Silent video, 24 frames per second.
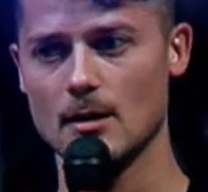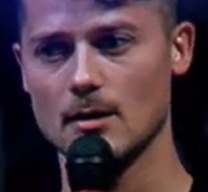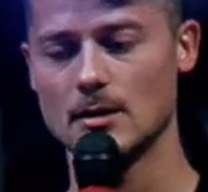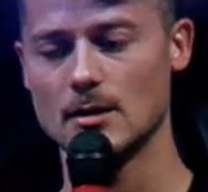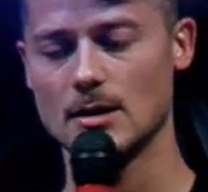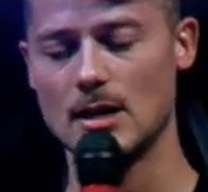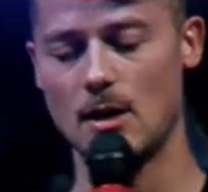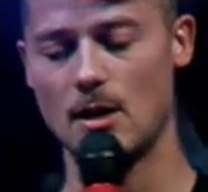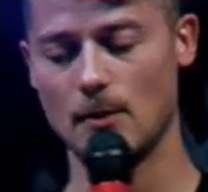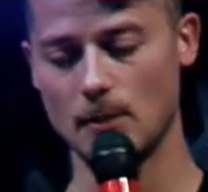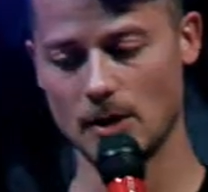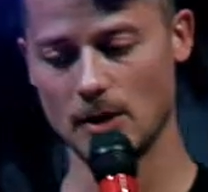
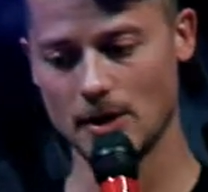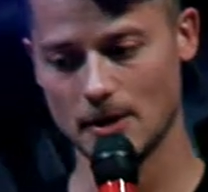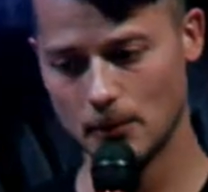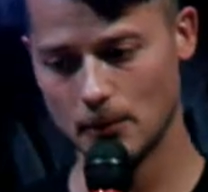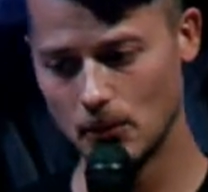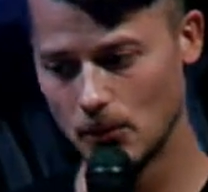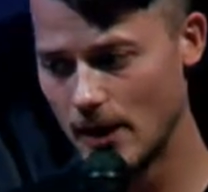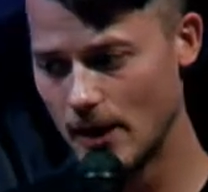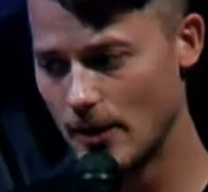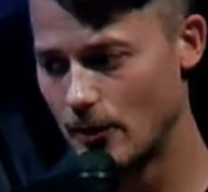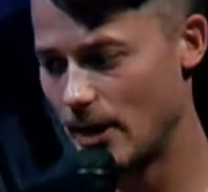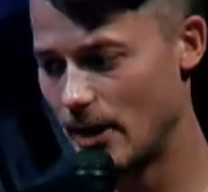Now, I'm going to
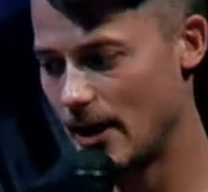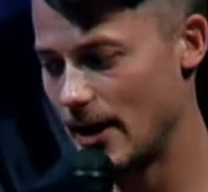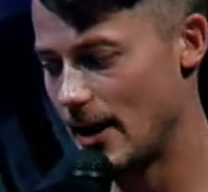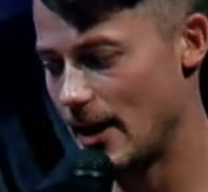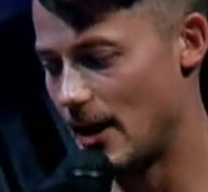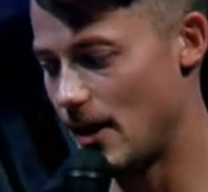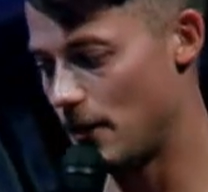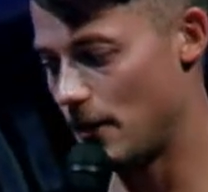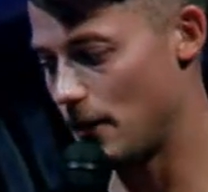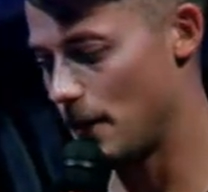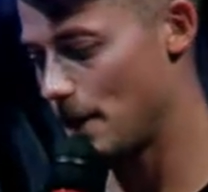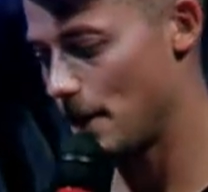pray right
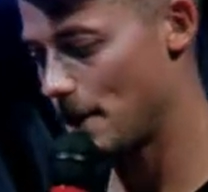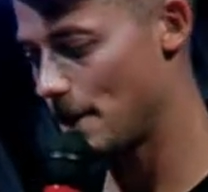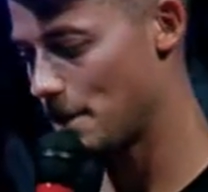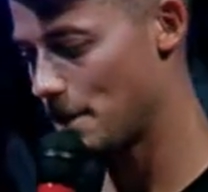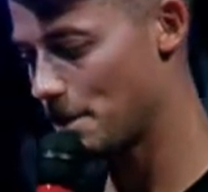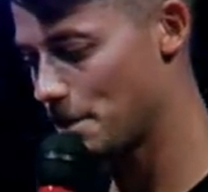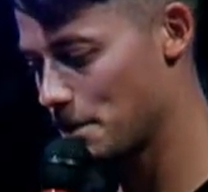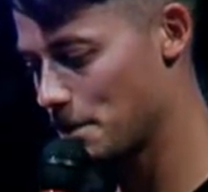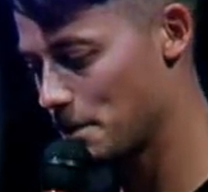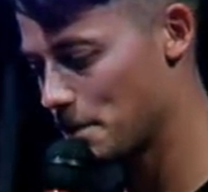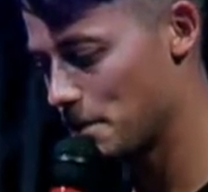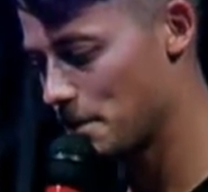now.
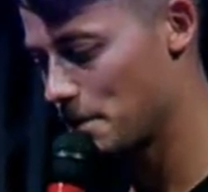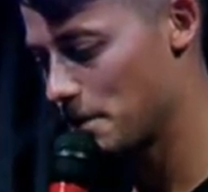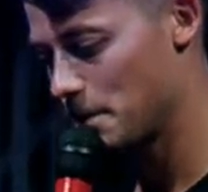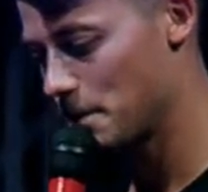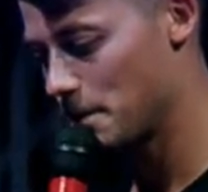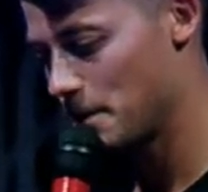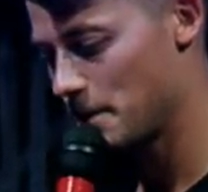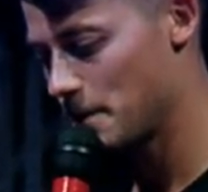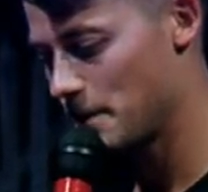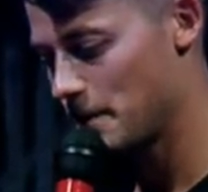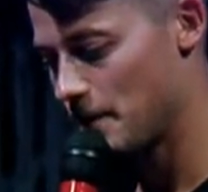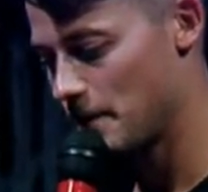
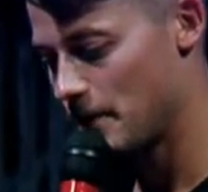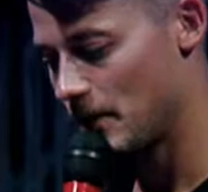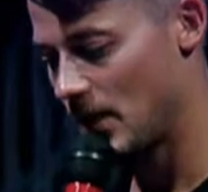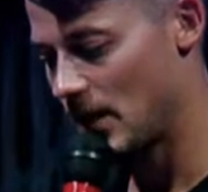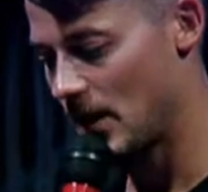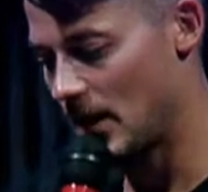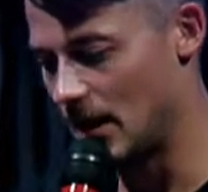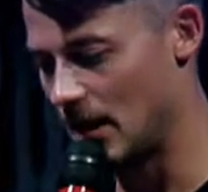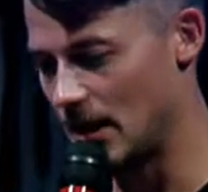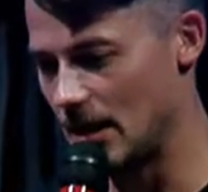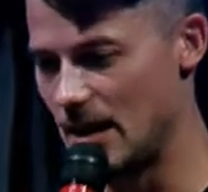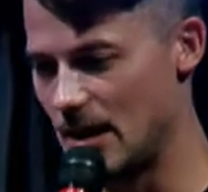
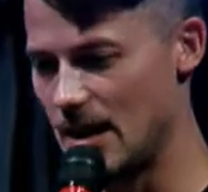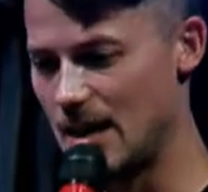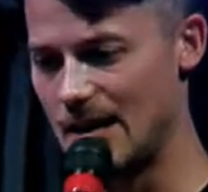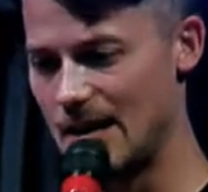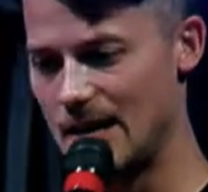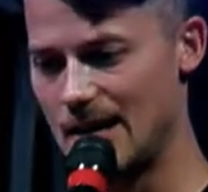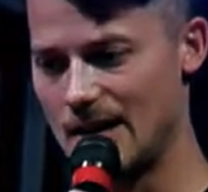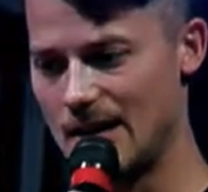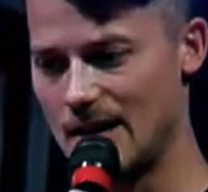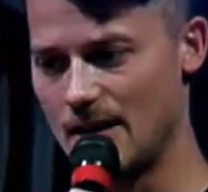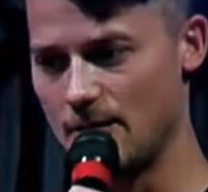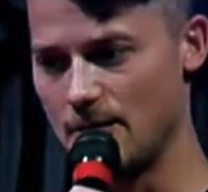And
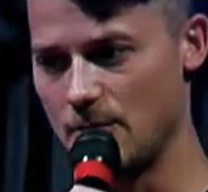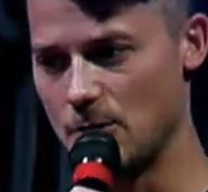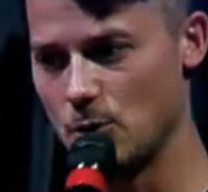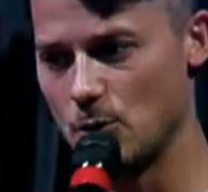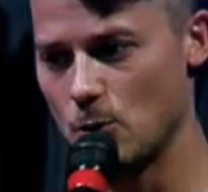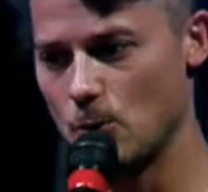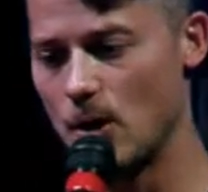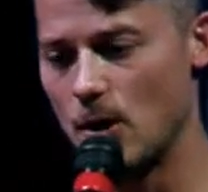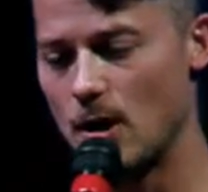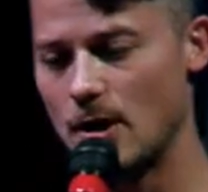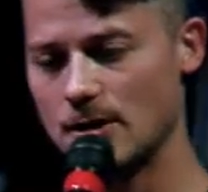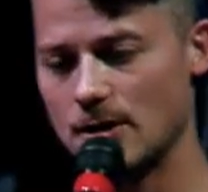if you
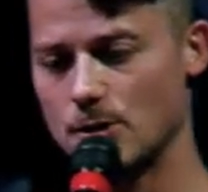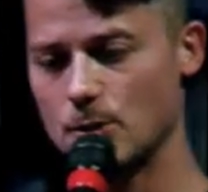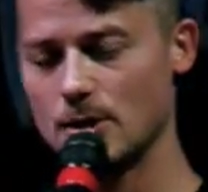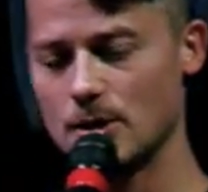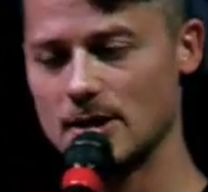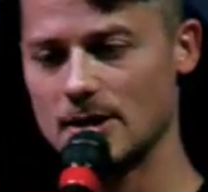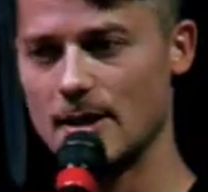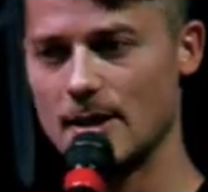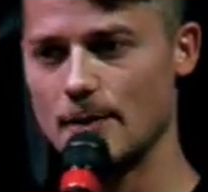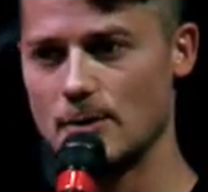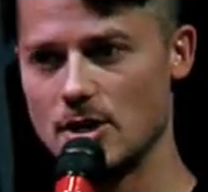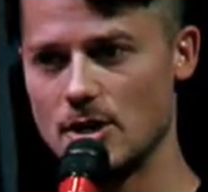want to
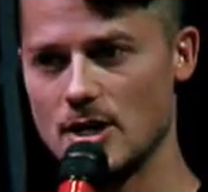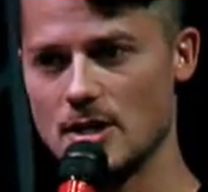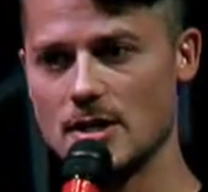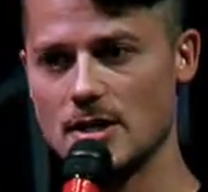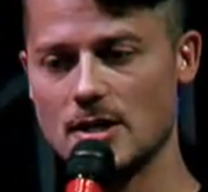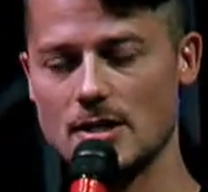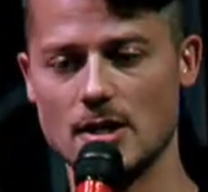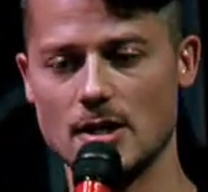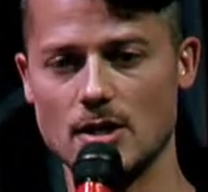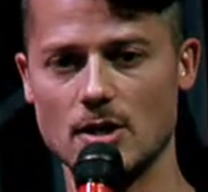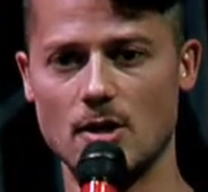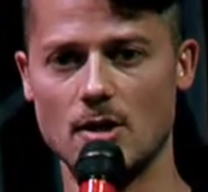accept Jesus
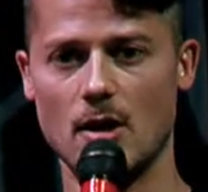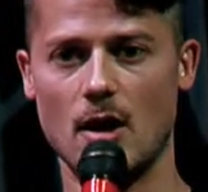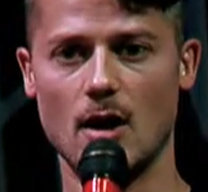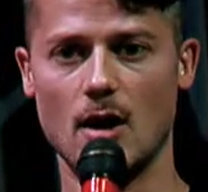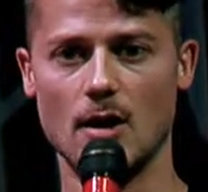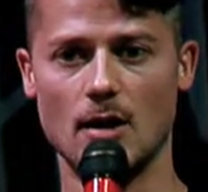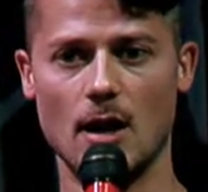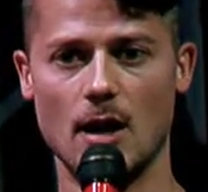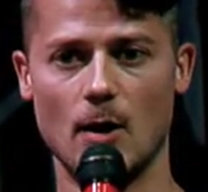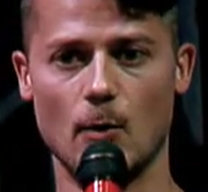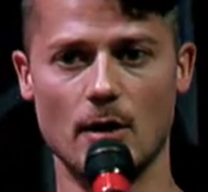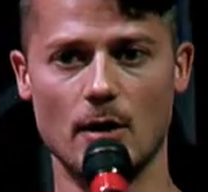in your
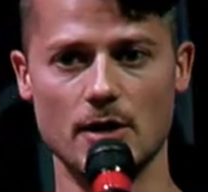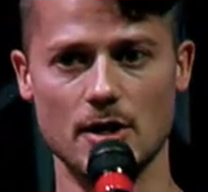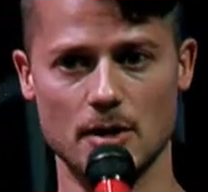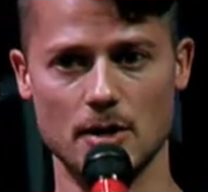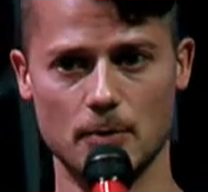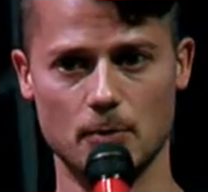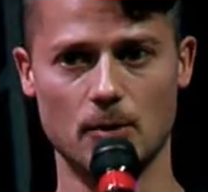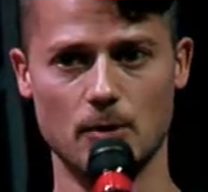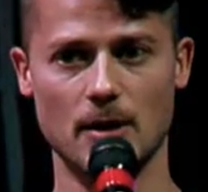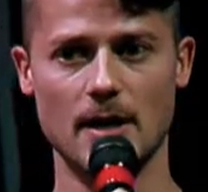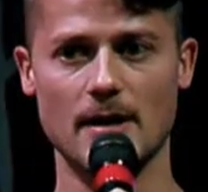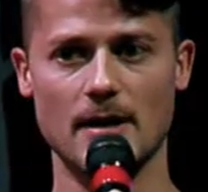heart, I want you to
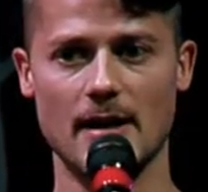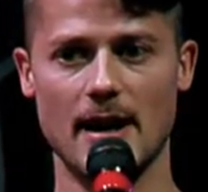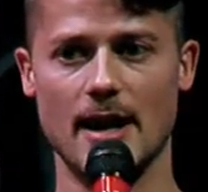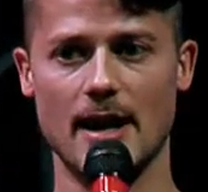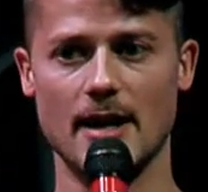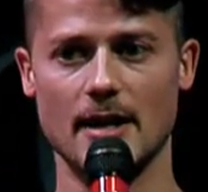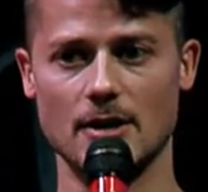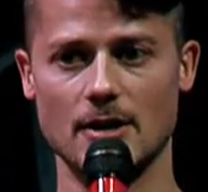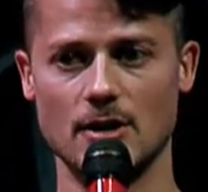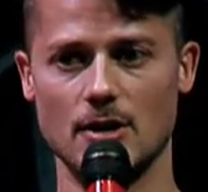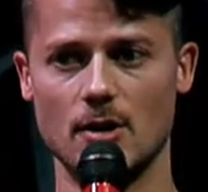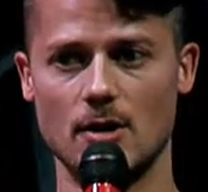pray that
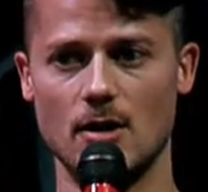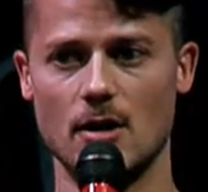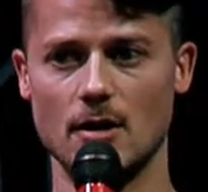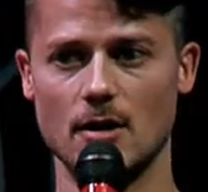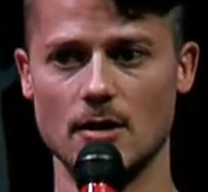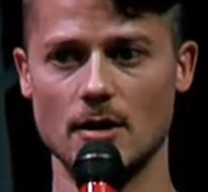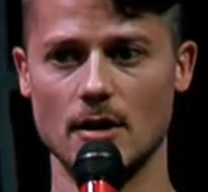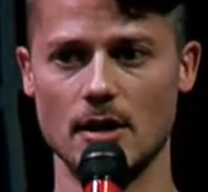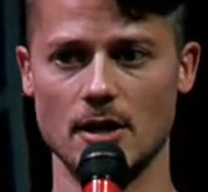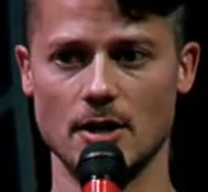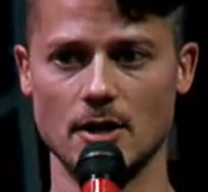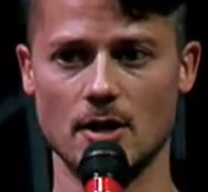in your,
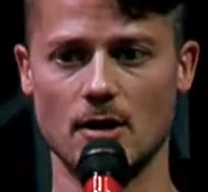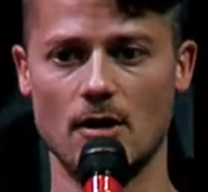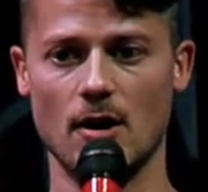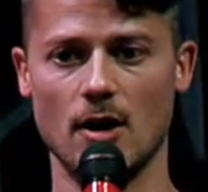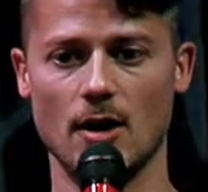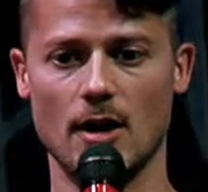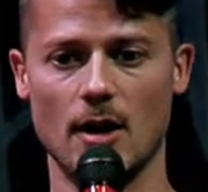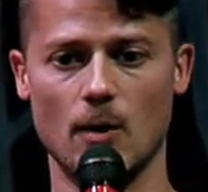in your heart.